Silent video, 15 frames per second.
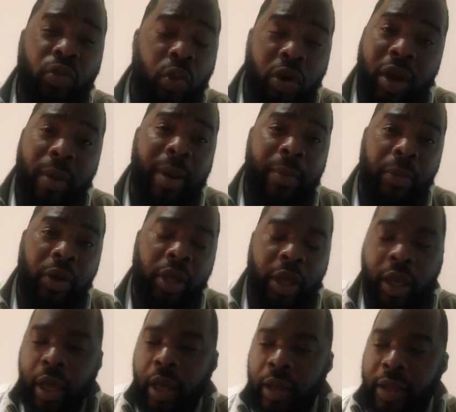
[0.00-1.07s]
to worry about
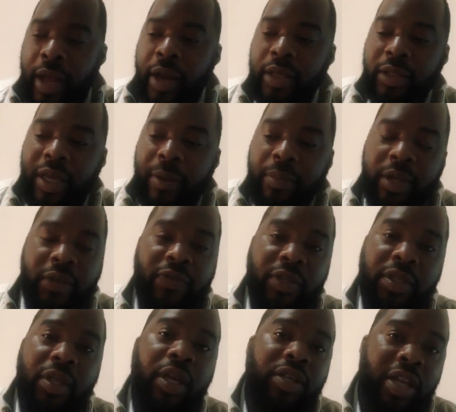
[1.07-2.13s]
money. That is, I believe,
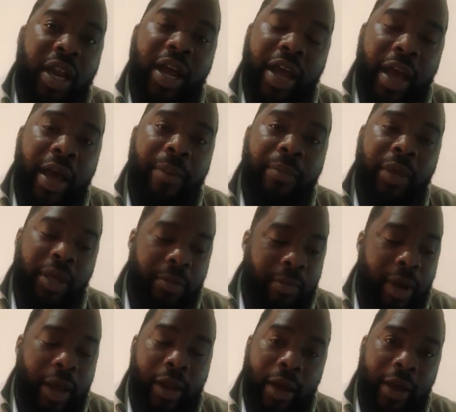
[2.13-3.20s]
the stage that I am
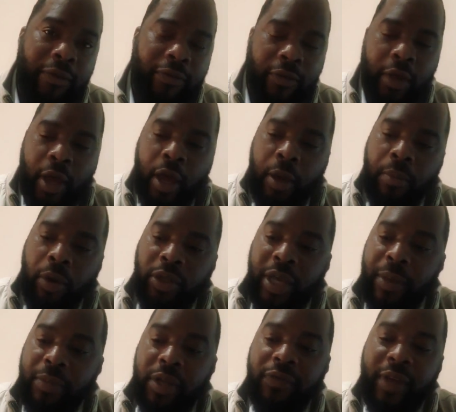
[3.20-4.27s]
in my life. But
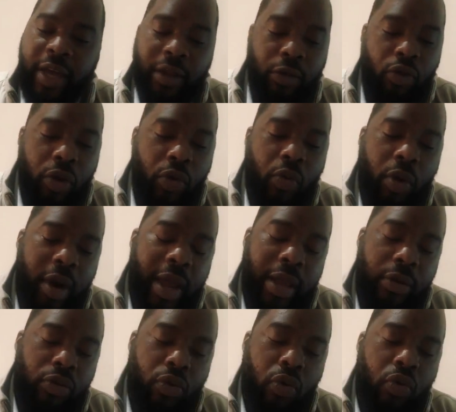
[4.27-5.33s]
I believe that knowing what
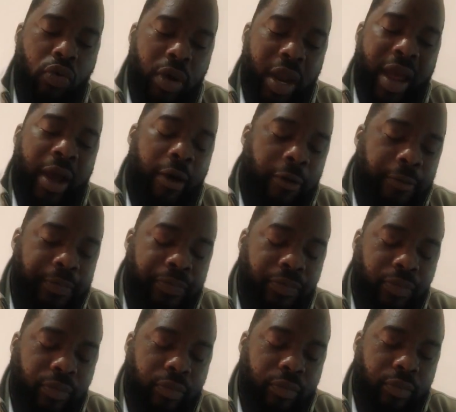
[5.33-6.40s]
I know now,
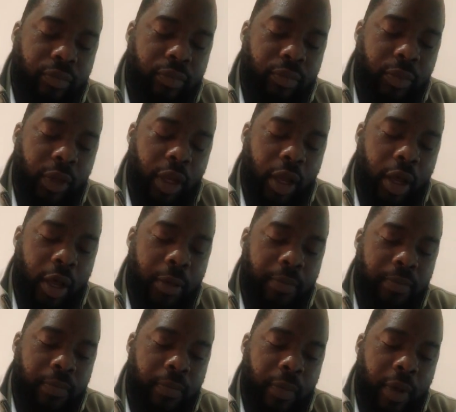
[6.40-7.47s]

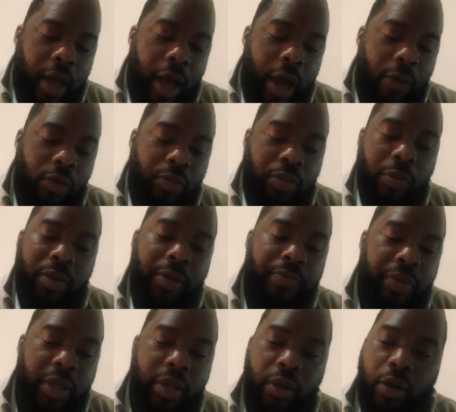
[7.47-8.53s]
I would probably
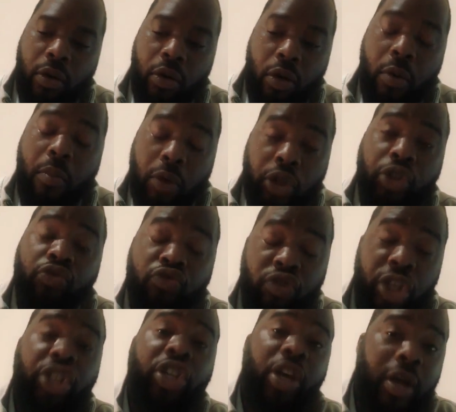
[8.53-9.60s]
be a lot much
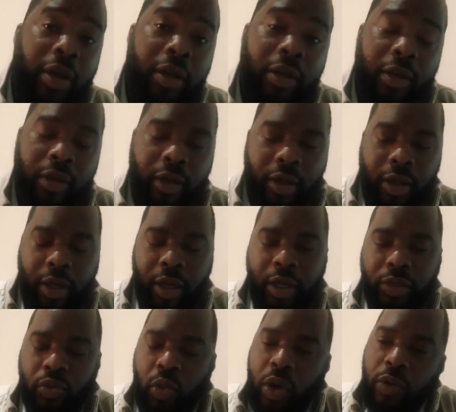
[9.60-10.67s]
richer
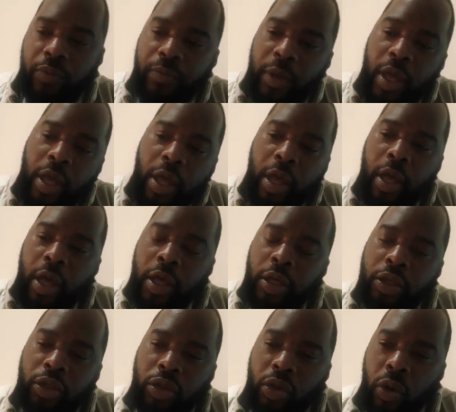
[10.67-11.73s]
as well.
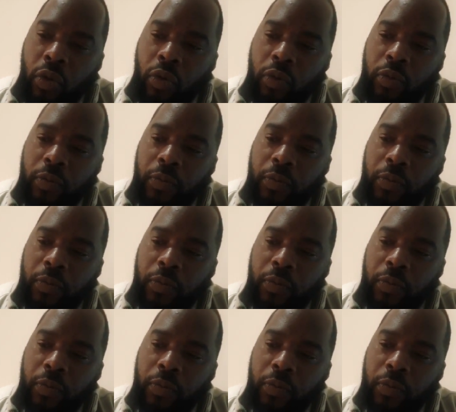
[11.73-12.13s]
So